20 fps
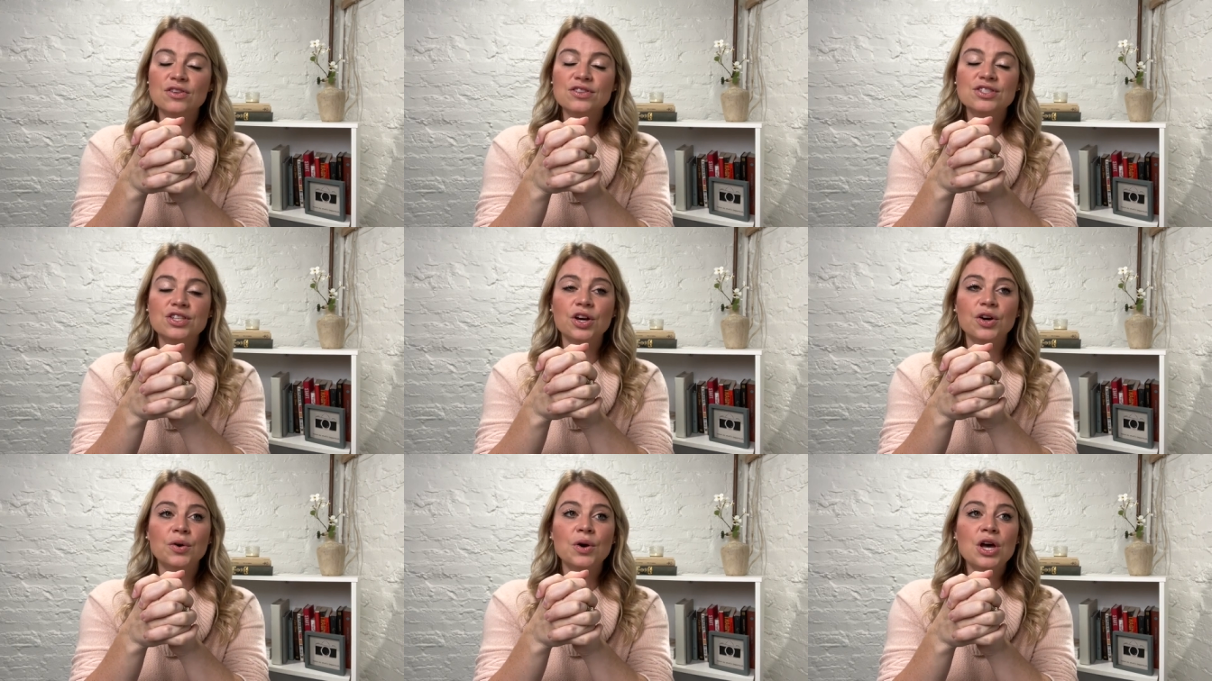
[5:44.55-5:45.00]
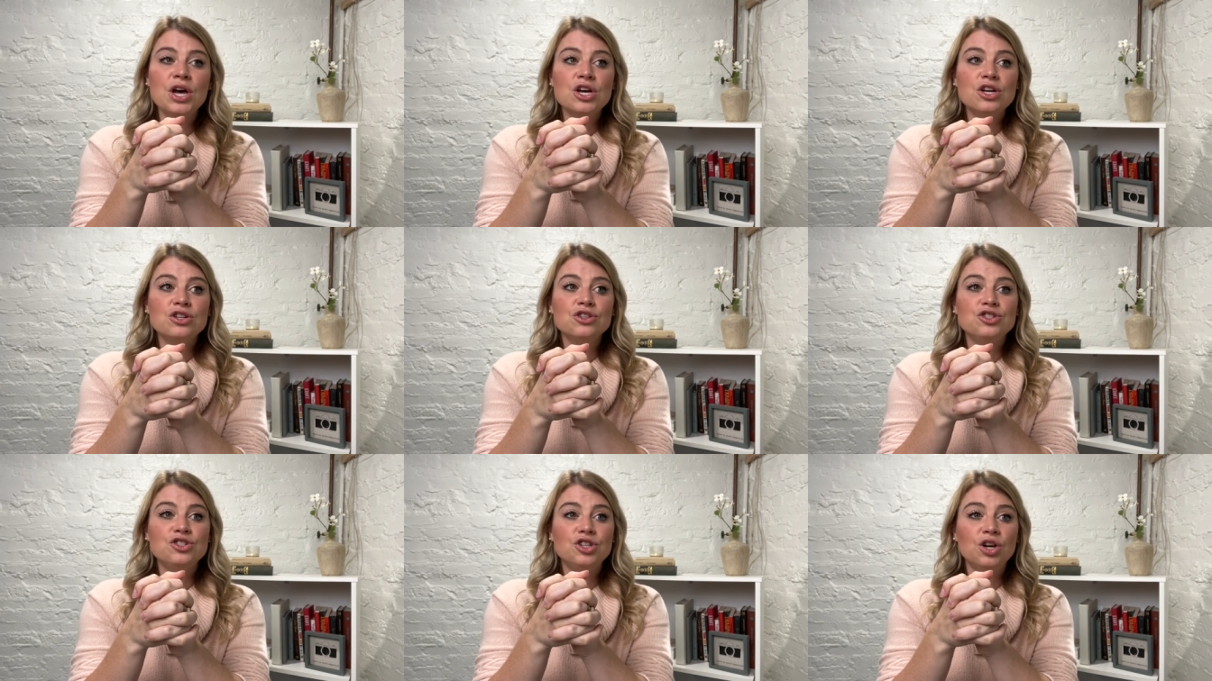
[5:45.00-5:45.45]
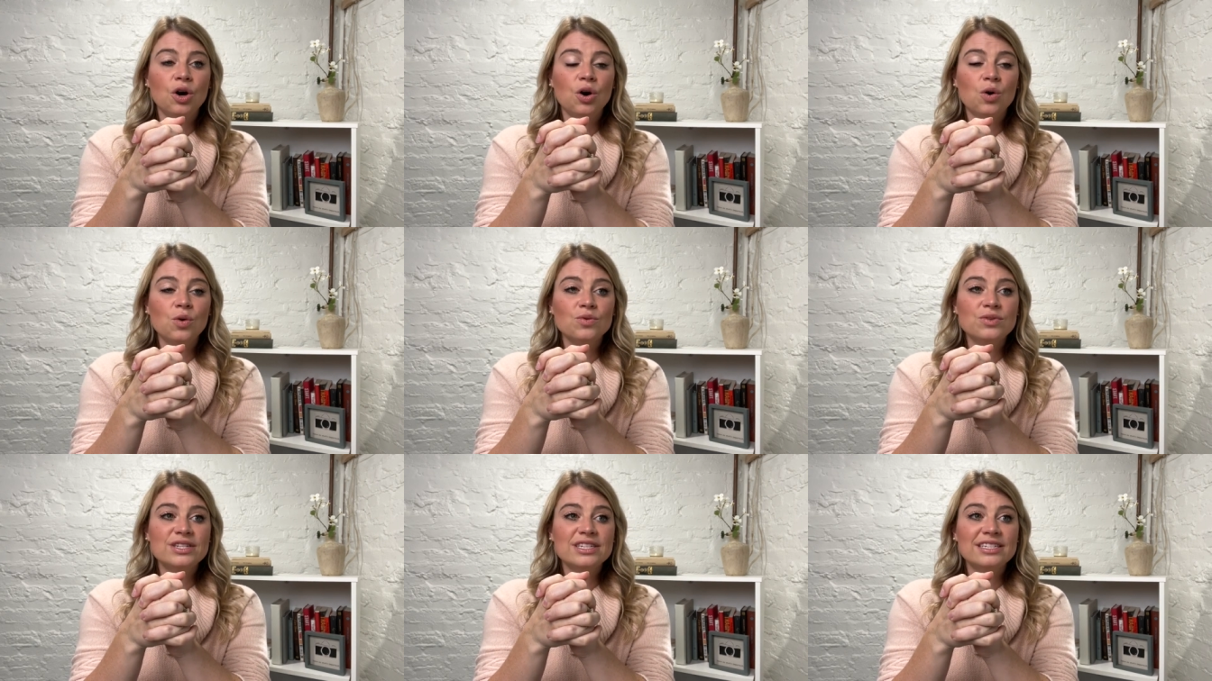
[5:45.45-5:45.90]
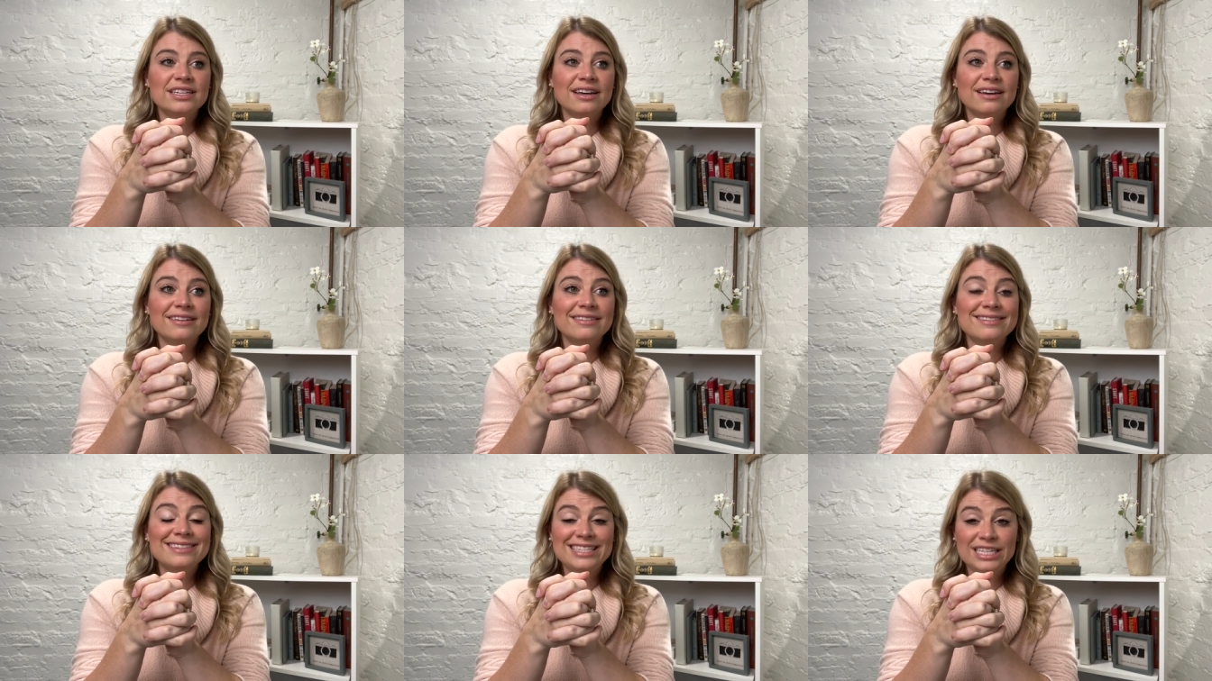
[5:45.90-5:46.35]
So don't
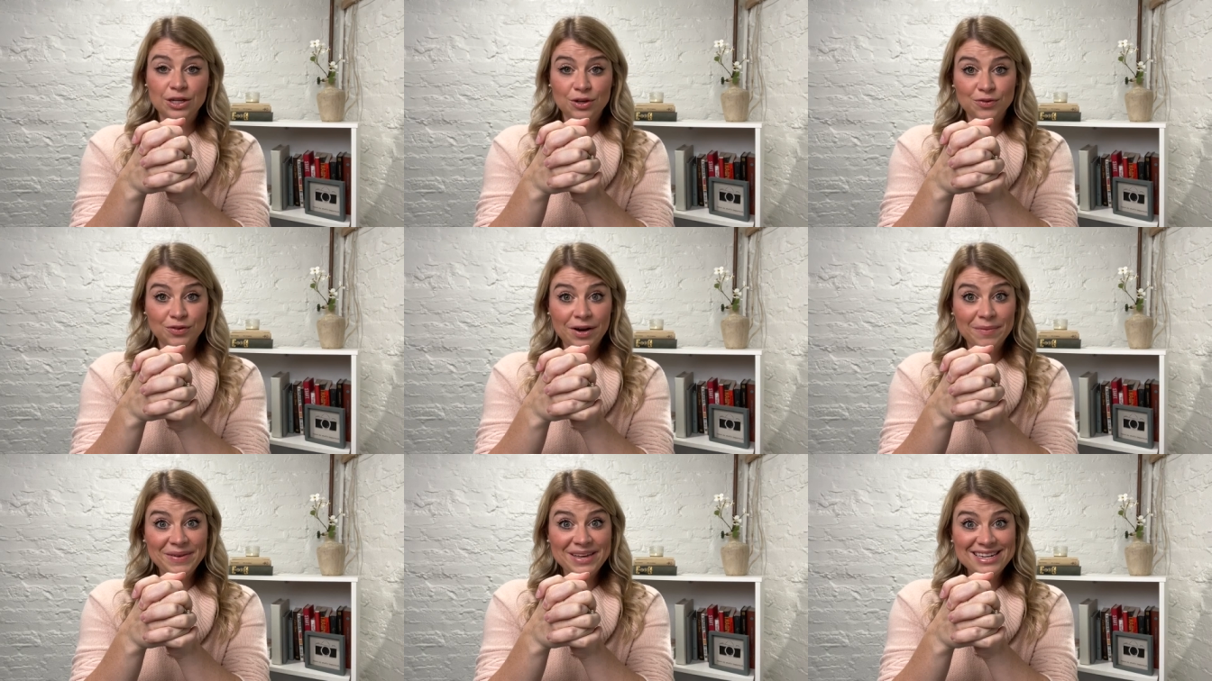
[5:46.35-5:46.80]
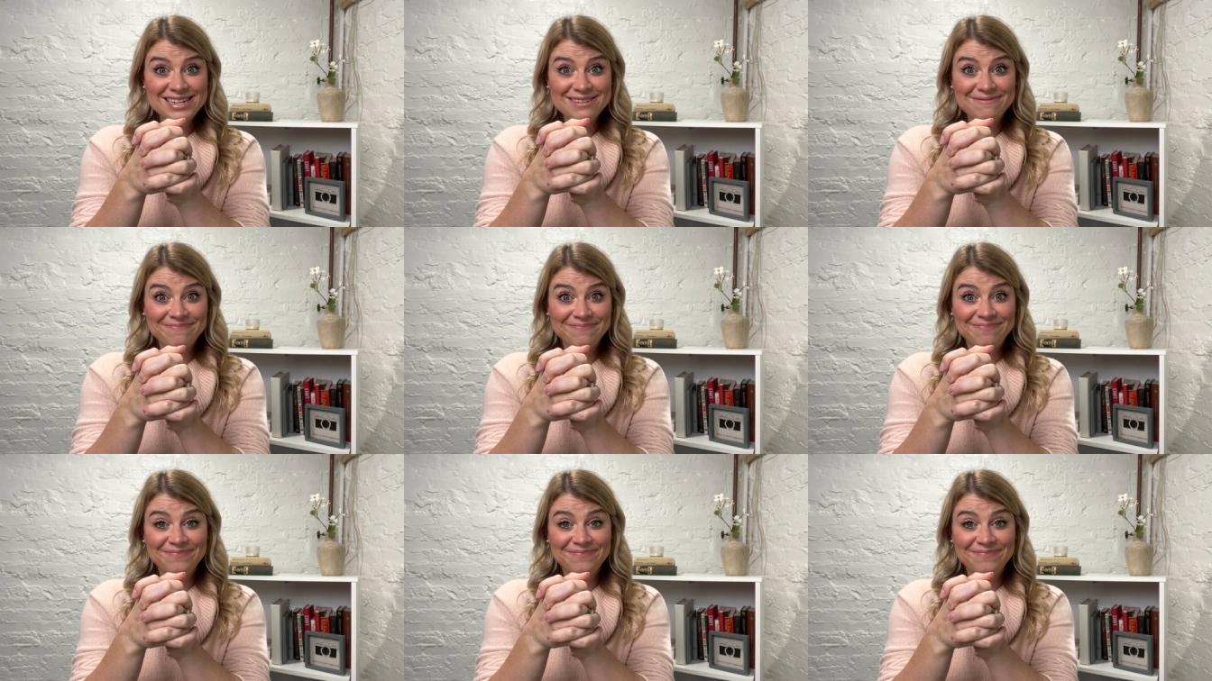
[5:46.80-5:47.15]
steal from it.